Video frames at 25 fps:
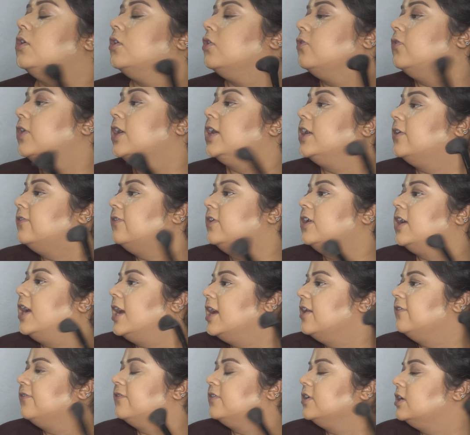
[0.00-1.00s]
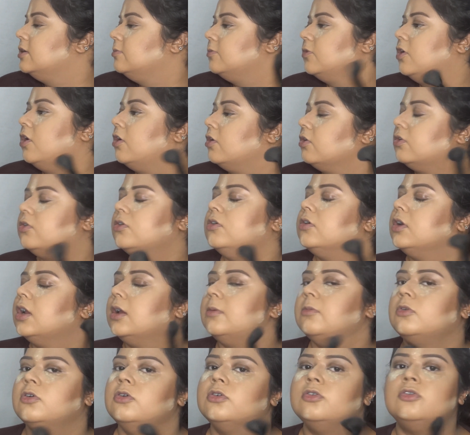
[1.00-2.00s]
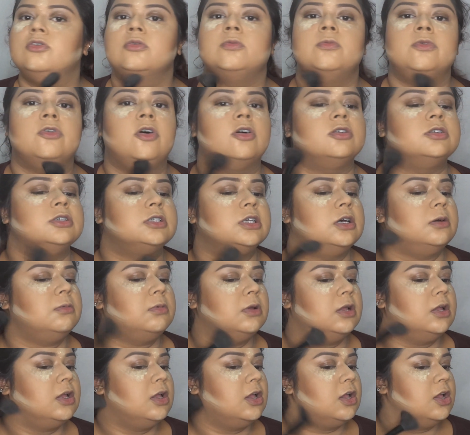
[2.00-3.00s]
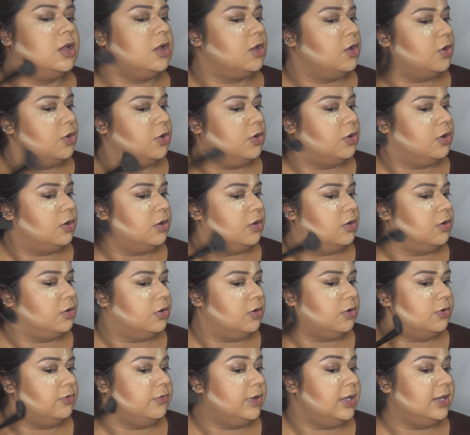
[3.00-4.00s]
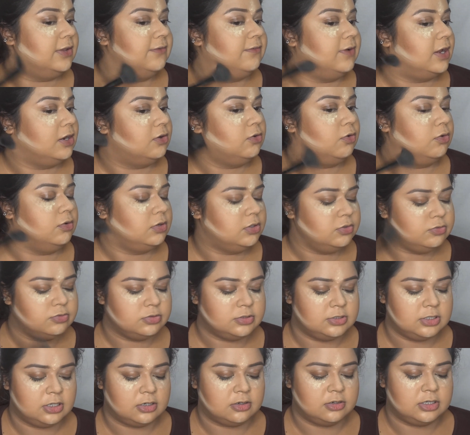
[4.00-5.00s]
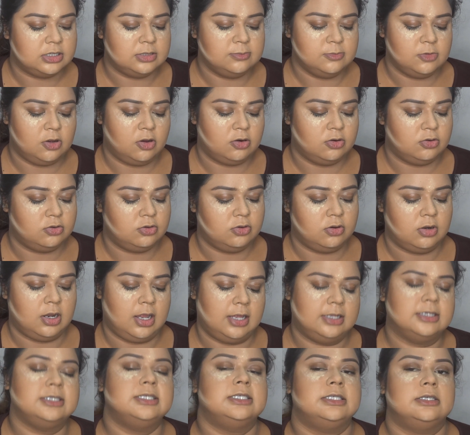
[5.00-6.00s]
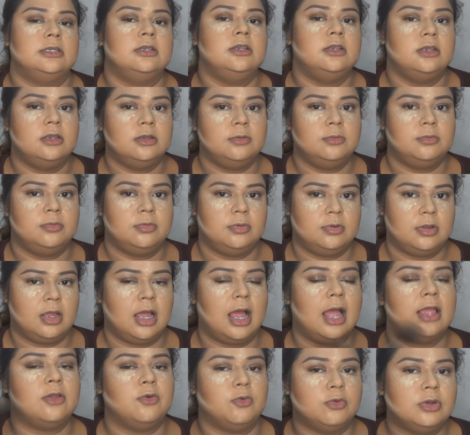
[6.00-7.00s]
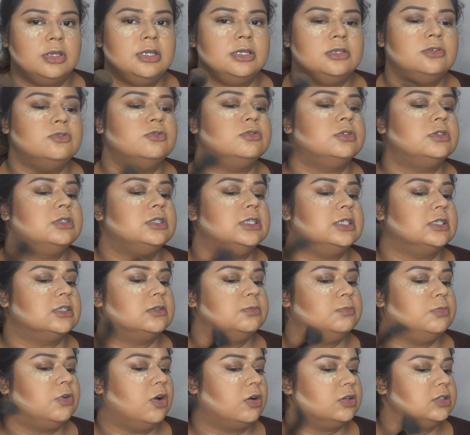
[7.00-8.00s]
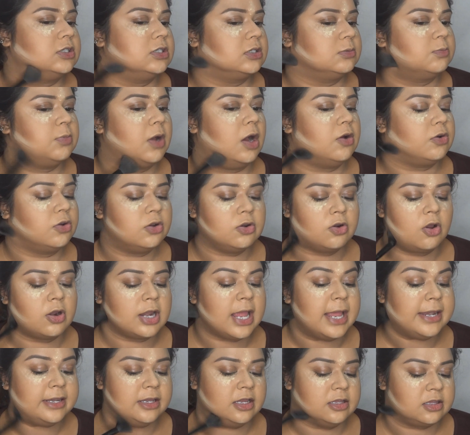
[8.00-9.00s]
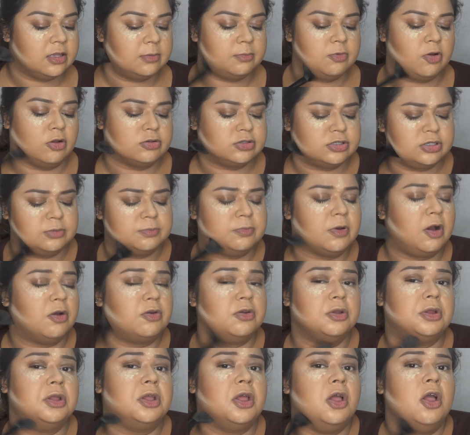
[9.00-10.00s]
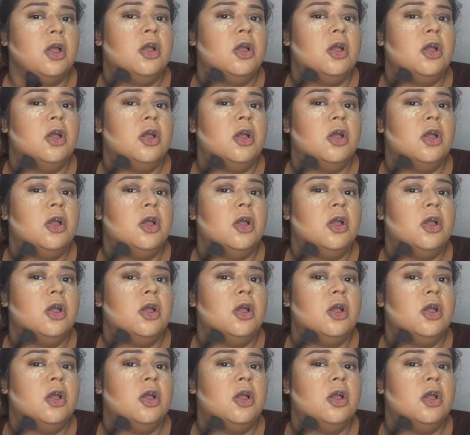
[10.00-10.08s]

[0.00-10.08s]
Wherever I have cream contour, I am going to bronze up. Well, if I don't use the cream contour, I only use this bronzing powder or any other bronzing powder.